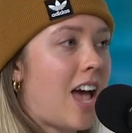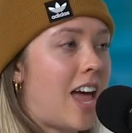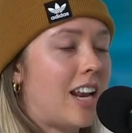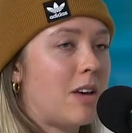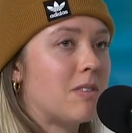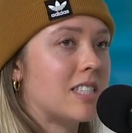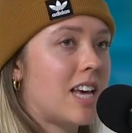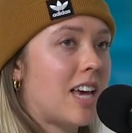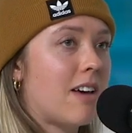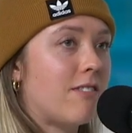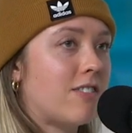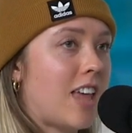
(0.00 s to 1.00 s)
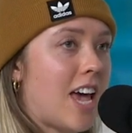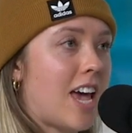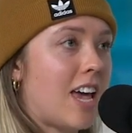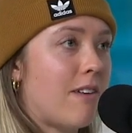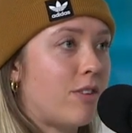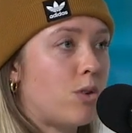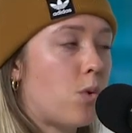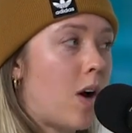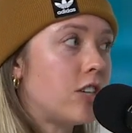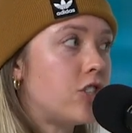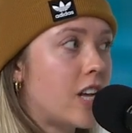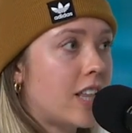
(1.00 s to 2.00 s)
And he was like, if they, if you
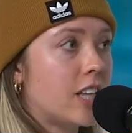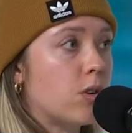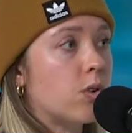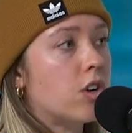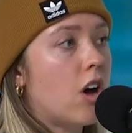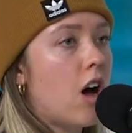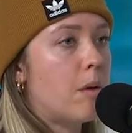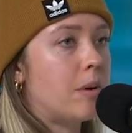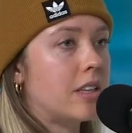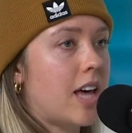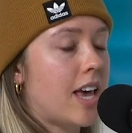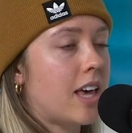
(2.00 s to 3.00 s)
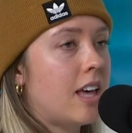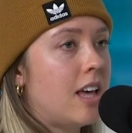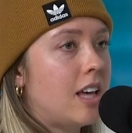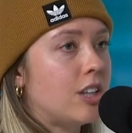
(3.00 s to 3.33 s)
question it, like you can call, but like